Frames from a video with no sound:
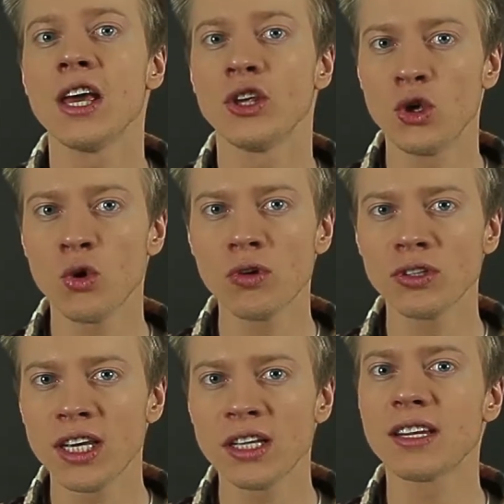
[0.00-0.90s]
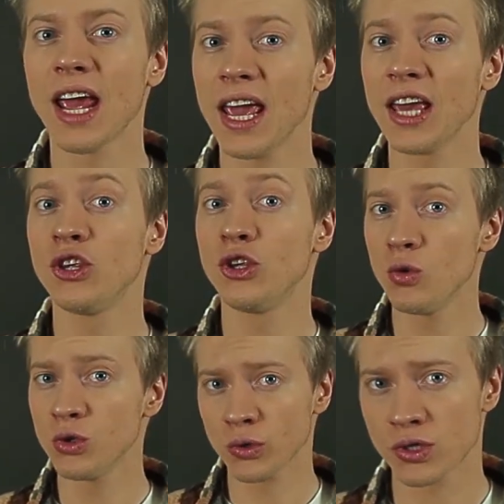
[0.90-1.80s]
You will need a
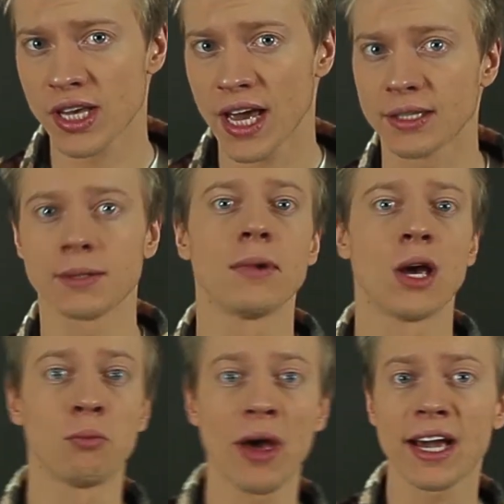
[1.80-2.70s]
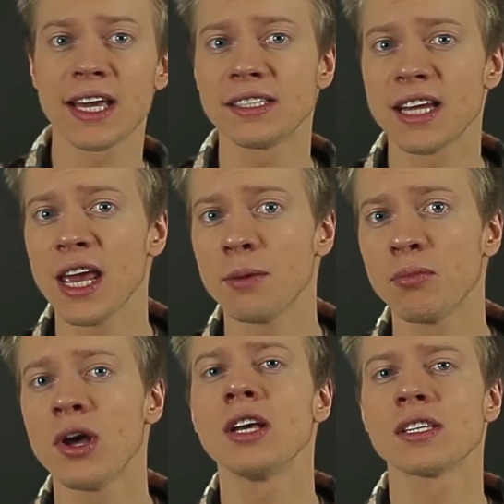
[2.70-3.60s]
usual set. Packing tape,
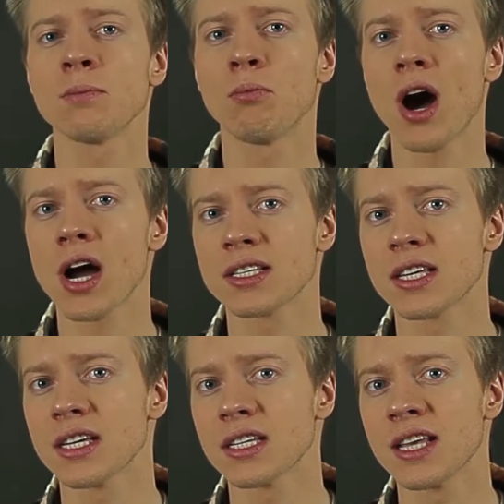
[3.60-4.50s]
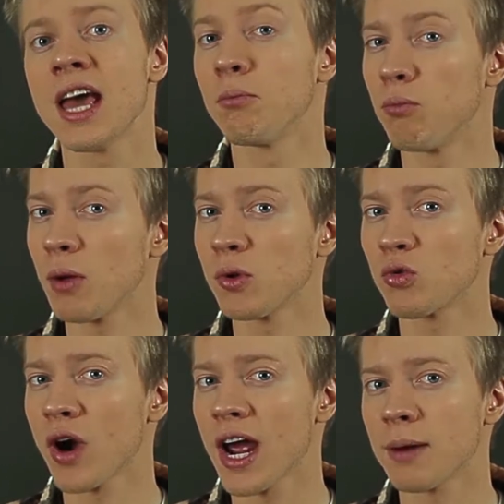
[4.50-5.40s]
some boxes, bubble
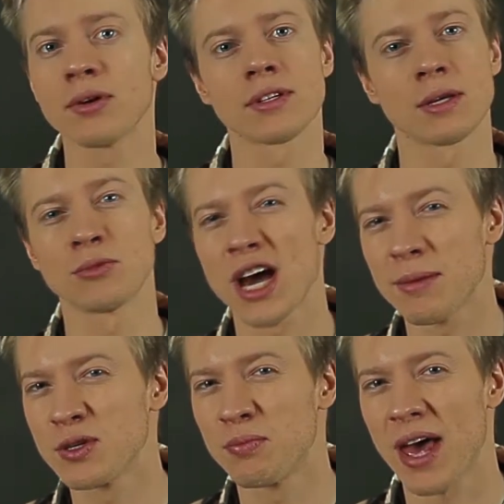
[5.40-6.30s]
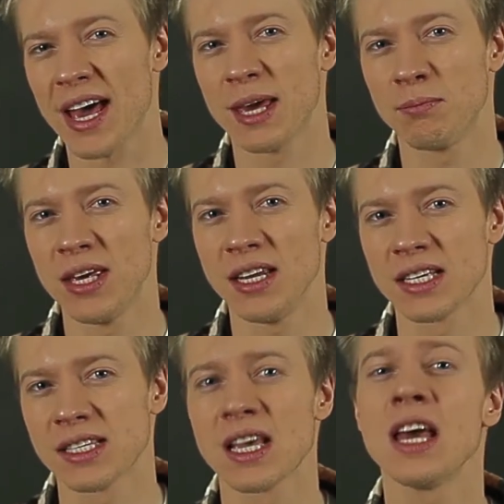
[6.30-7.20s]
wrap, sometimes packing
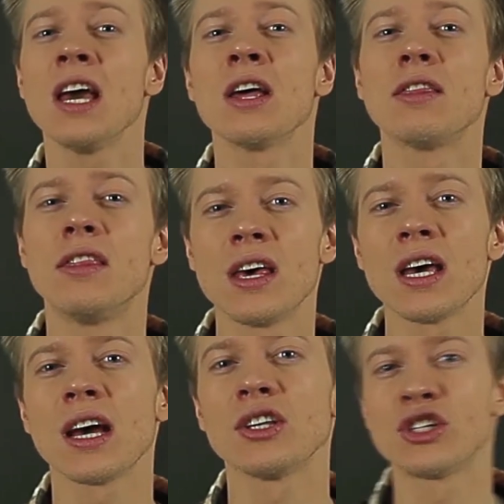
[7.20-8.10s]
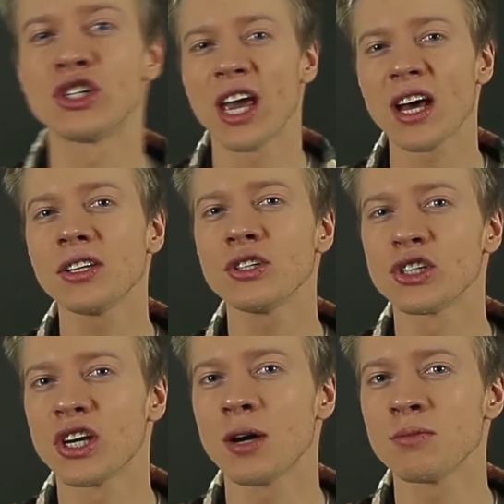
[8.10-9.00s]
peanuts. The challenge
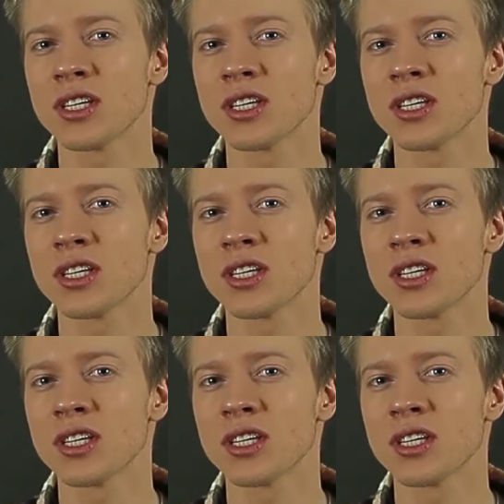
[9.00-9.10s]
comes